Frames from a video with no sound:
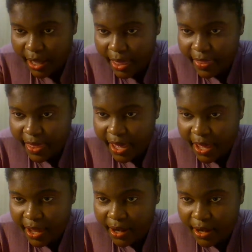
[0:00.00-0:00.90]
And
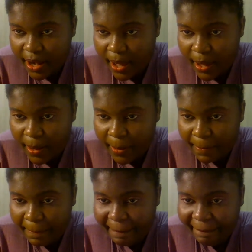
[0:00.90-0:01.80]
then,
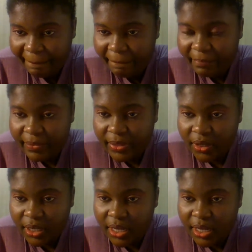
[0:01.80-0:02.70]
um,
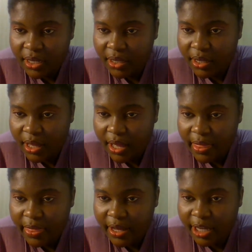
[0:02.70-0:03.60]
okay, I
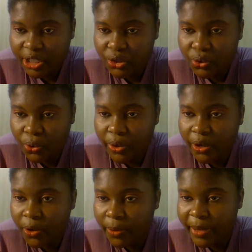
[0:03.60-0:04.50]
think I saw a
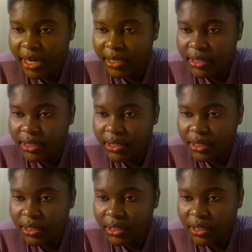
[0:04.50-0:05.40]
comment.